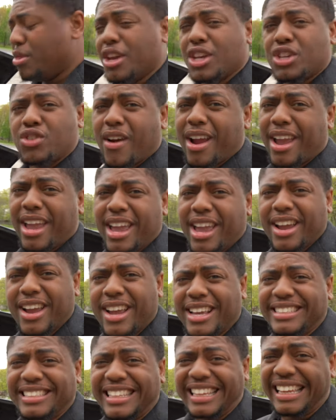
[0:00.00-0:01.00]
this right here
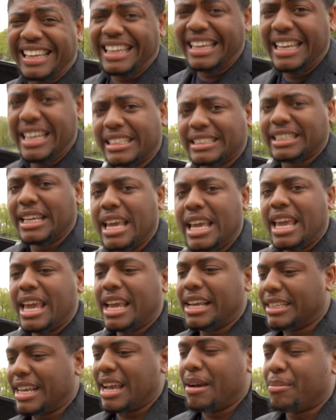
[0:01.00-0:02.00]
is the cleanest
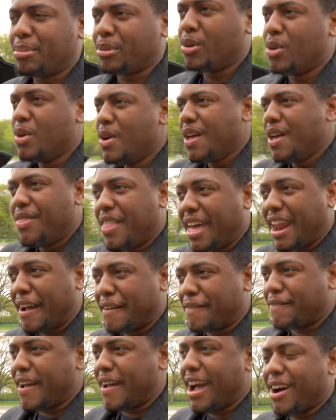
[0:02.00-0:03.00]
example that I
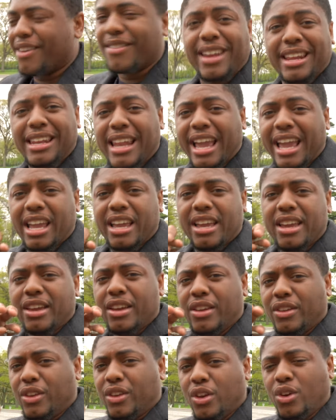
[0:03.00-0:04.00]
found in like
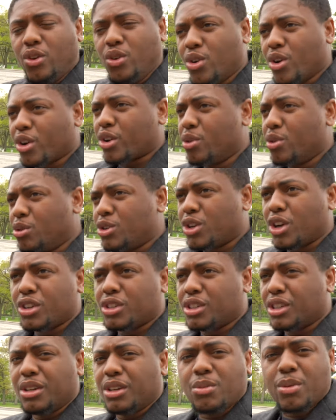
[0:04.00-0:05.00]
the New York, New
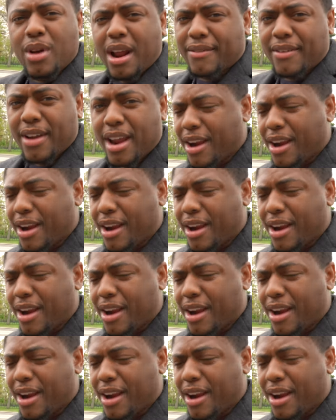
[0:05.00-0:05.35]
Jersey, whatever